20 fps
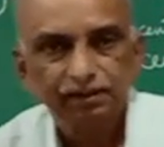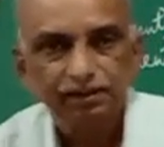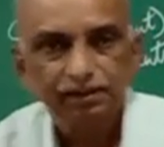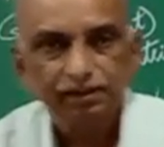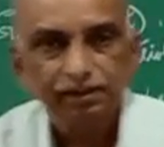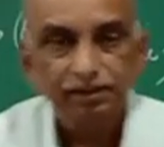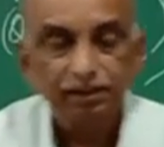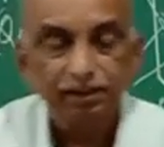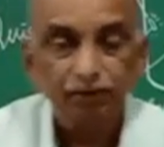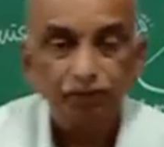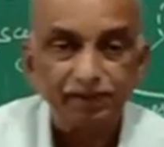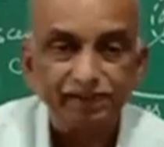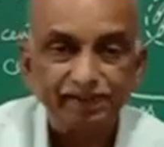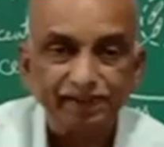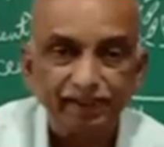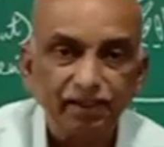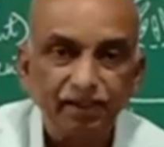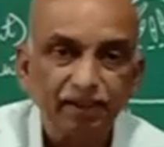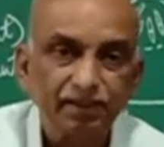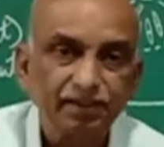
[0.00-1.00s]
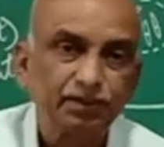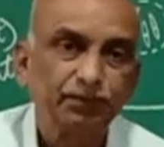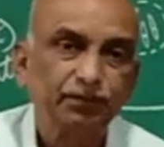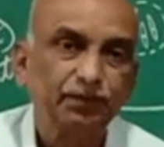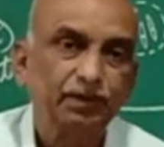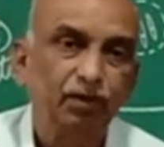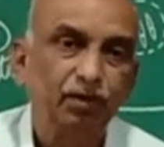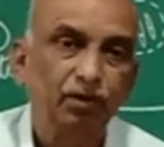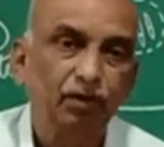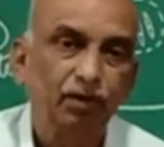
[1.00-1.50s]
the vesicles of the
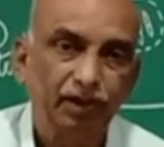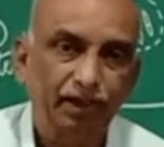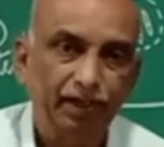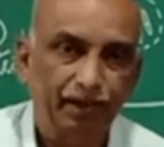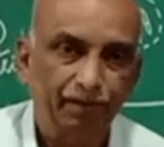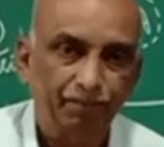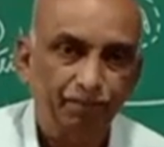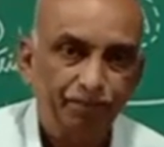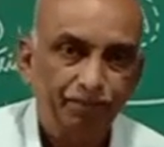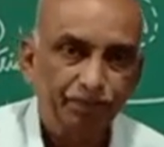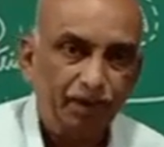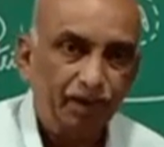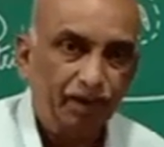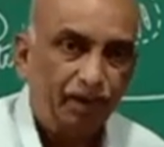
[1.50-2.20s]
Golgi,